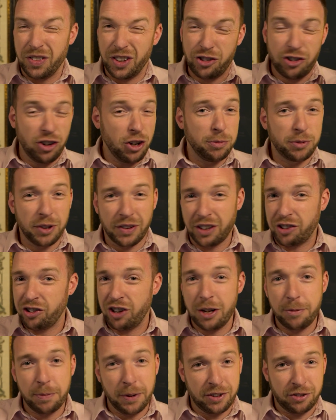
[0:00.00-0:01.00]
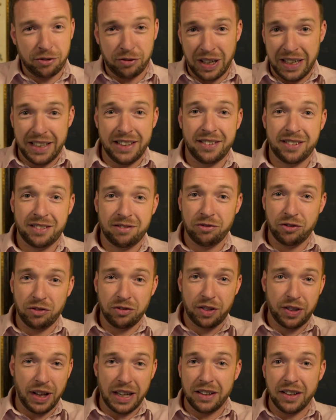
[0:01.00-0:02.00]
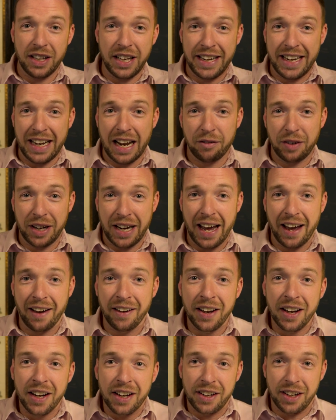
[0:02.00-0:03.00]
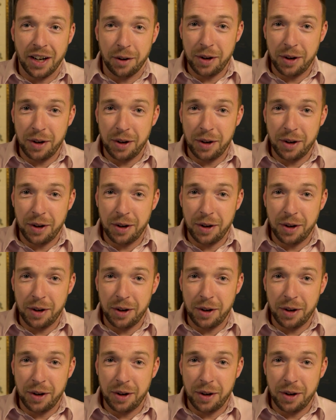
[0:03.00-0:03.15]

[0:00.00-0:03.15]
The tubes are the cheapest release thing that you can ever get. You